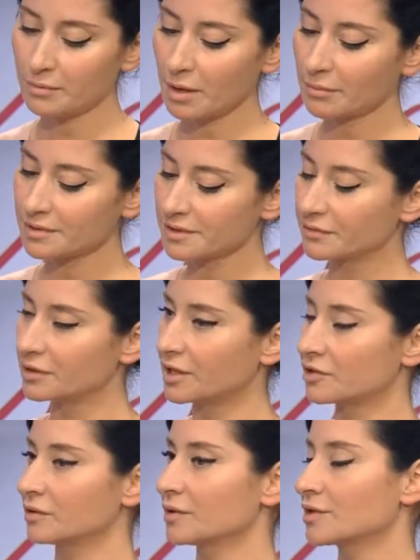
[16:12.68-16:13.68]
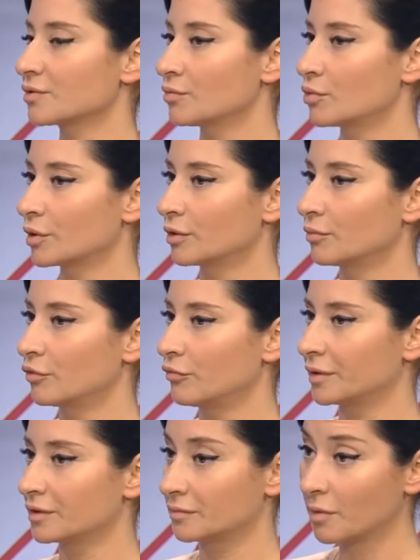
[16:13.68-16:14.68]
the members of the Nationalist Svoboda
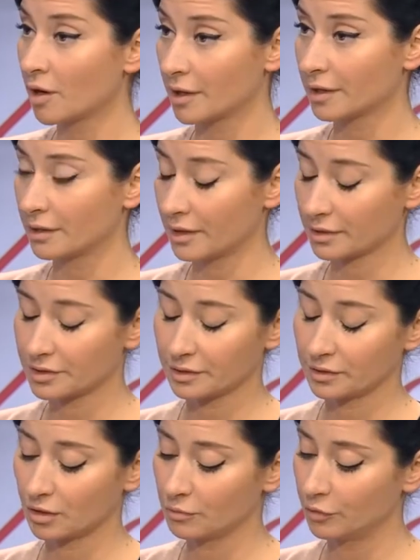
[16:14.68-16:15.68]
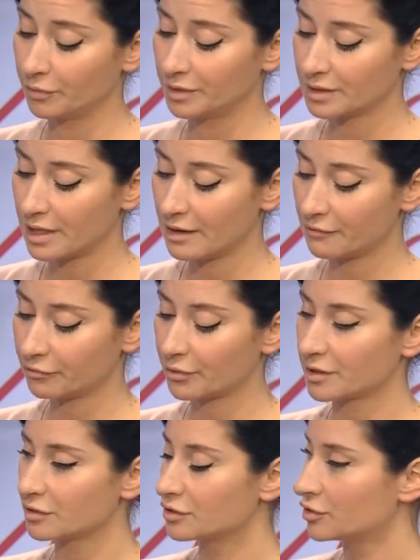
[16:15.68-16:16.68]
movement, party, actually not movement, have
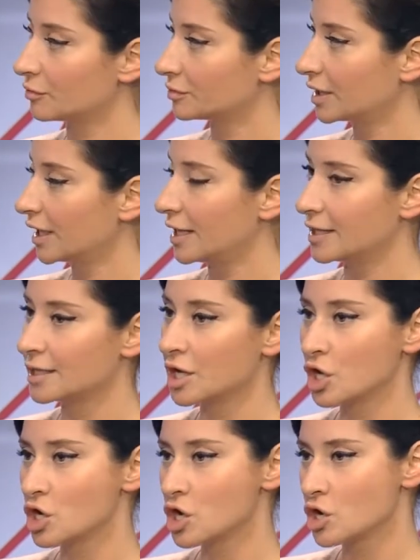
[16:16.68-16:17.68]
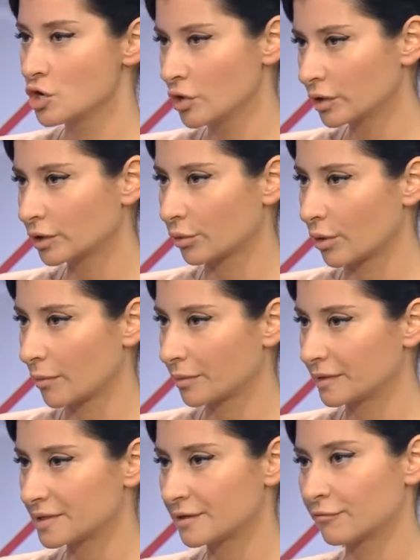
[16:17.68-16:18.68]
threatened to obtain nuclear
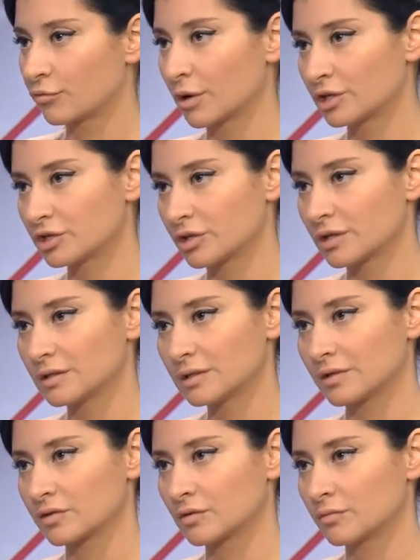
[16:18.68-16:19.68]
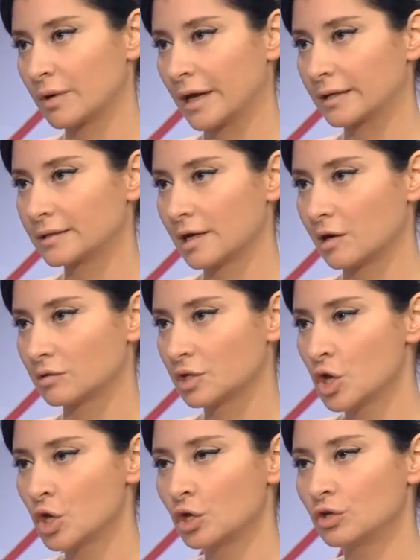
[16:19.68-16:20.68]
weapons if Russia doesn't back down.
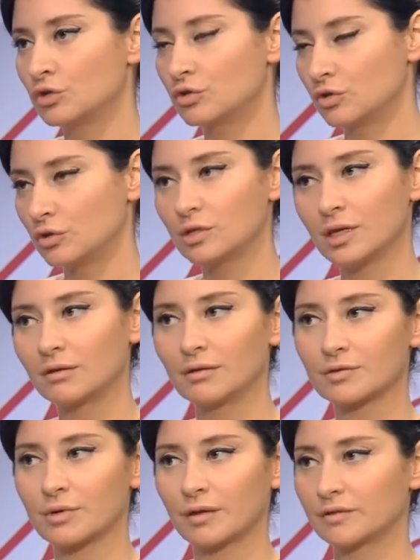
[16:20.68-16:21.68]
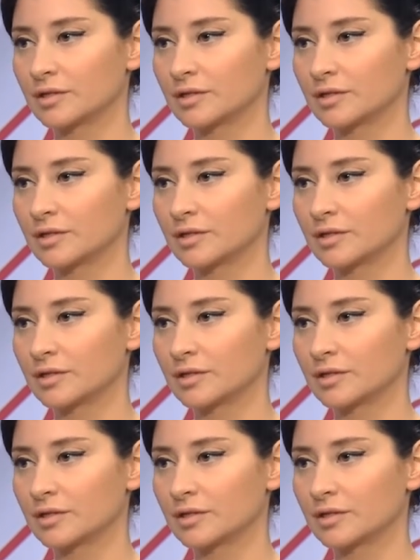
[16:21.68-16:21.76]
Do you take this threat